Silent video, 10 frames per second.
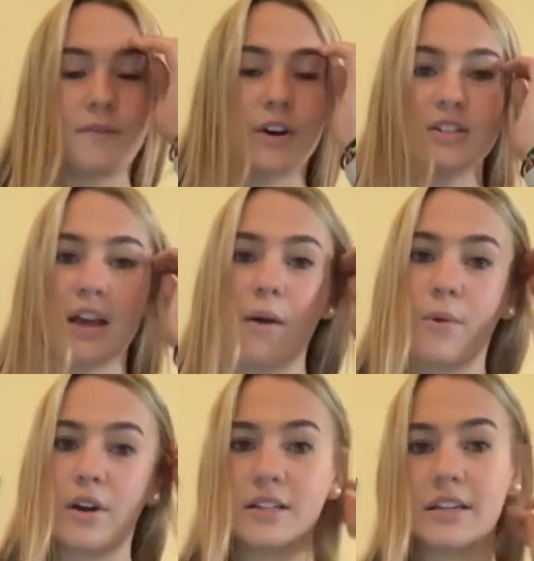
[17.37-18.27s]
First, I
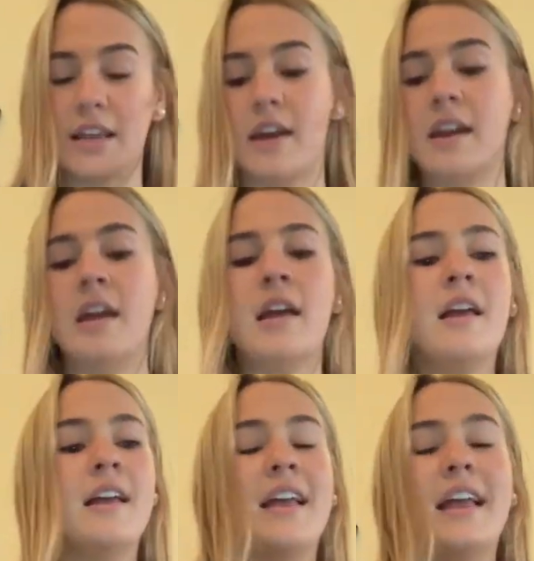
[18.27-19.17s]
wanted to get
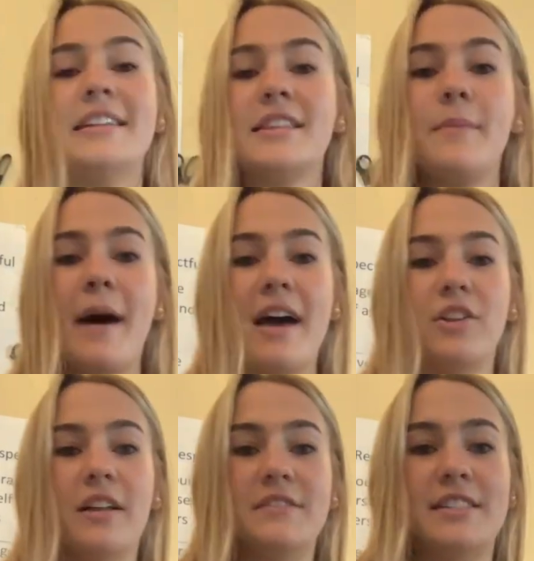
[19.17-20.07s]
into the
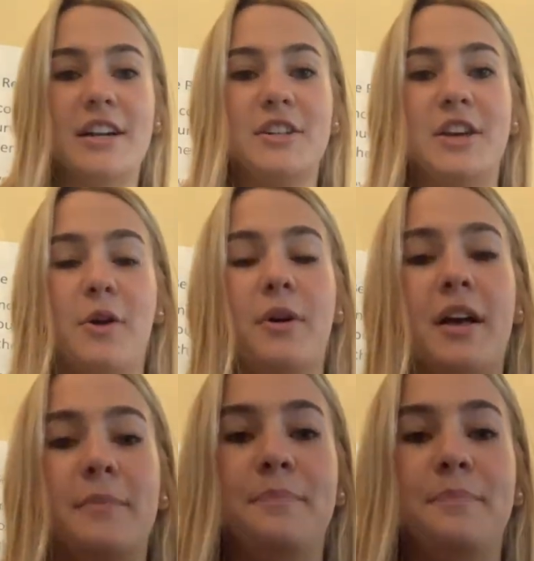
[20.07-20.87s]
Battle of Saratoga.